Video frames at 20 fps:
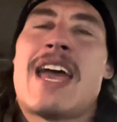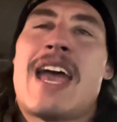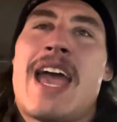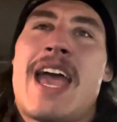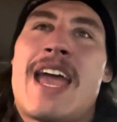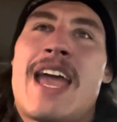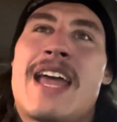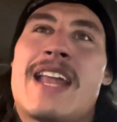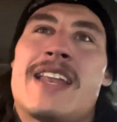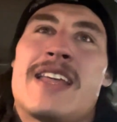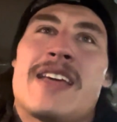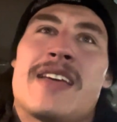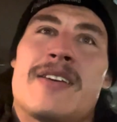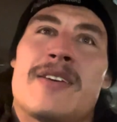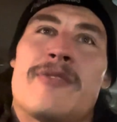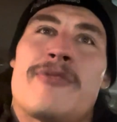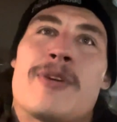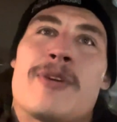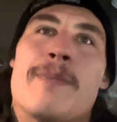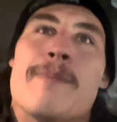And
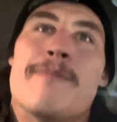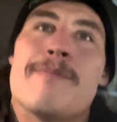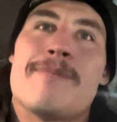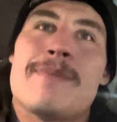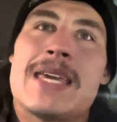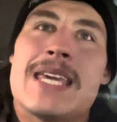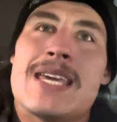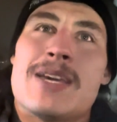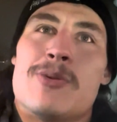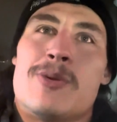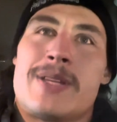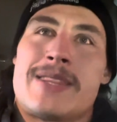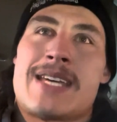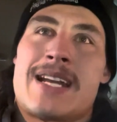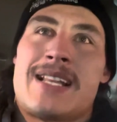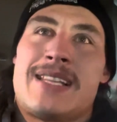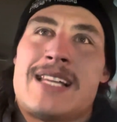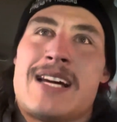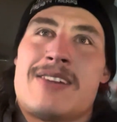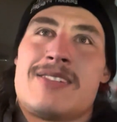for me, what that
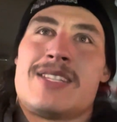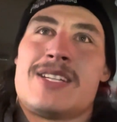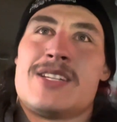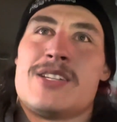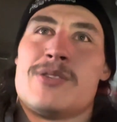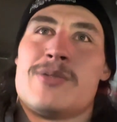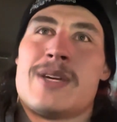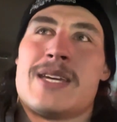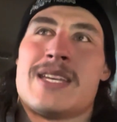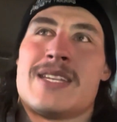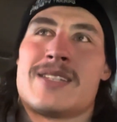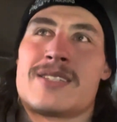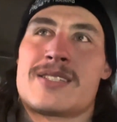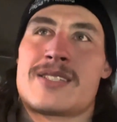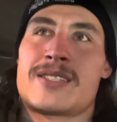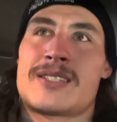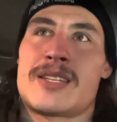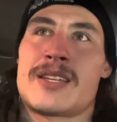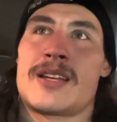allowed to do is,